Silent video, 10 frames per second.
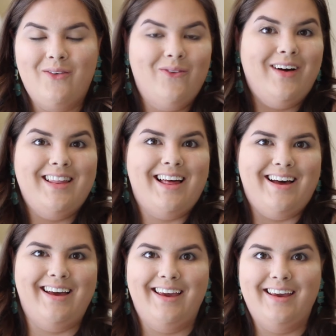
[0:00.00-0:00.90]

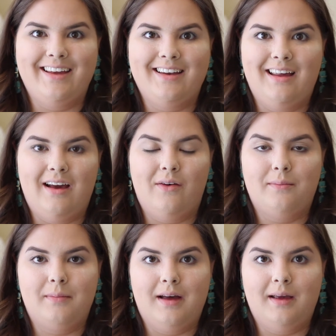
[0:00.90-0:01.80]
Voila, and now
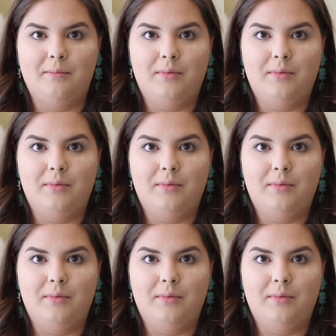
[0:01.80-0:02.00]
my